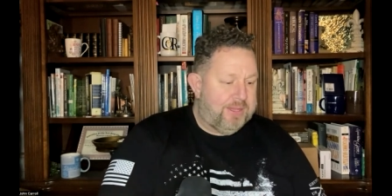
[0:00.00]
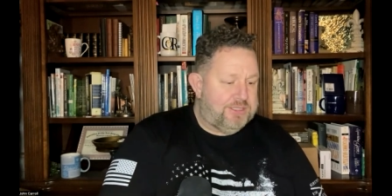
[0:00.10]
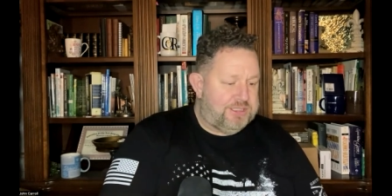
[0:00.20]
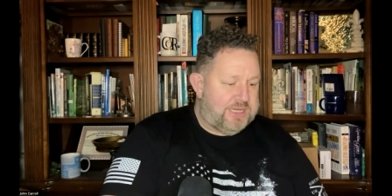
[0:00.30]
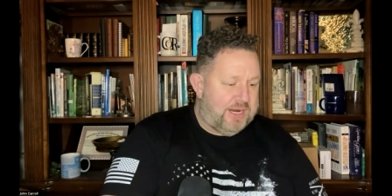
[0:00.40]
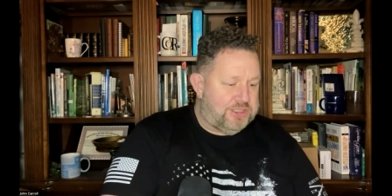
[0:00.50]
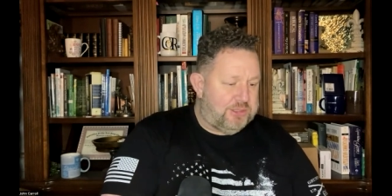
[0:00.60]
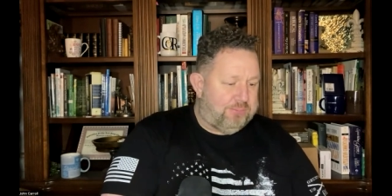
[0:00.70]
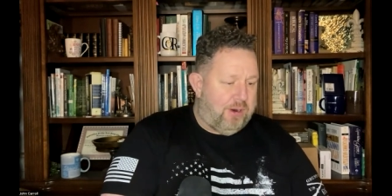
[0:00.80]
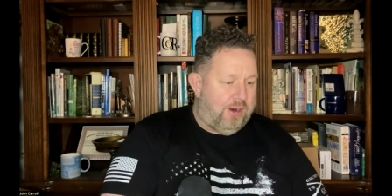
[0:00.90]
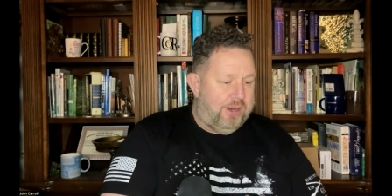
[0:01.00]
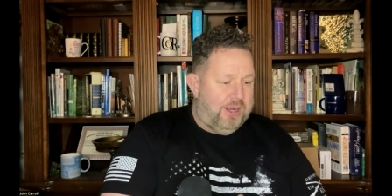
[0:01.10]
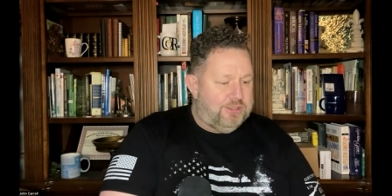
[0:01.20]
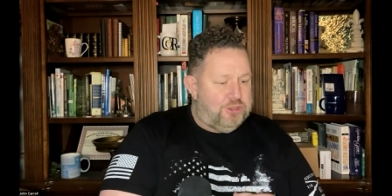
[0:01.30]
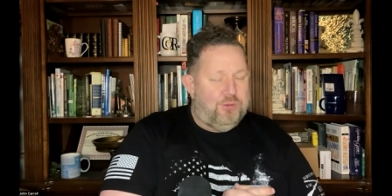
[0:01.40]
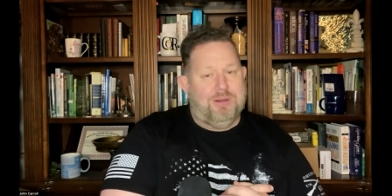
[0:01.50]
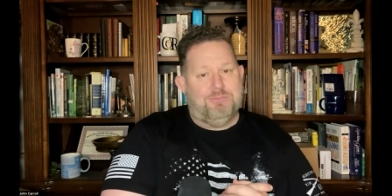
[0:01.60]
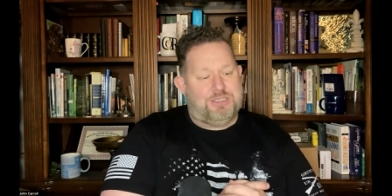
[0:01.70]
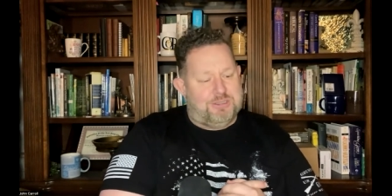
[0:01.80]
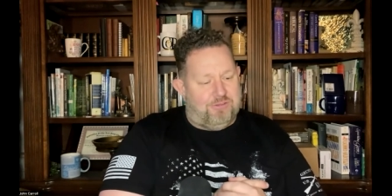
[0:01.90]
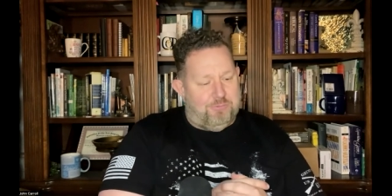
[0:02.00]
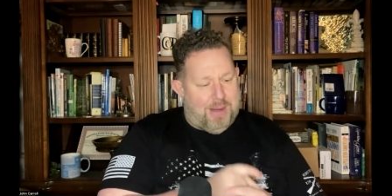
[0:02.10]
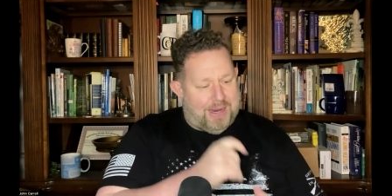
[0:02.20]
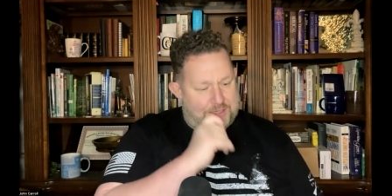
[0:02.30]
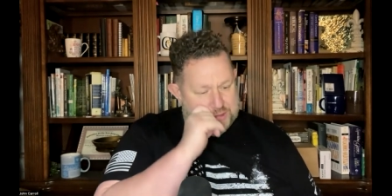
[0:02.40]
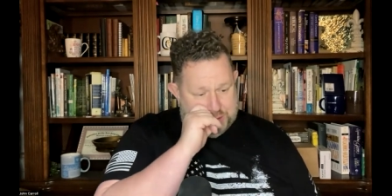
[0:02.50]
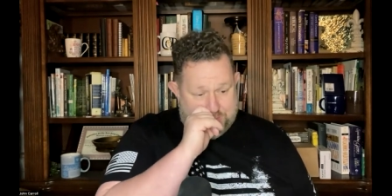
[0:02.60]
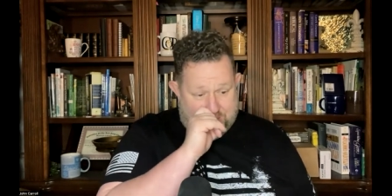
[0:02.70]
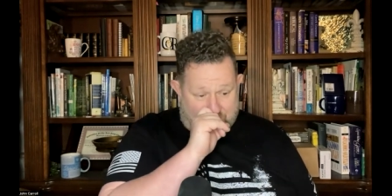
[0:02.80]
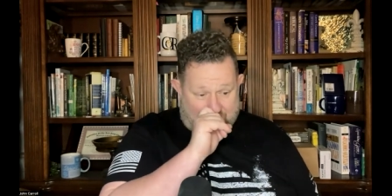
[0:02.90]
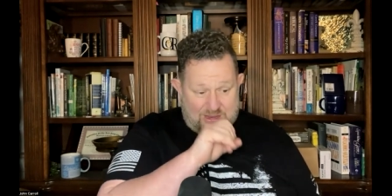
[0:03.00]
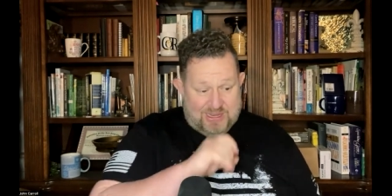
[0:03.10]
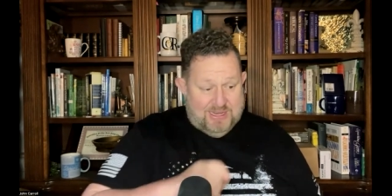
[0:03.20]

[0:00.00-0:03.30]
set us apart unto himself by his Spirit.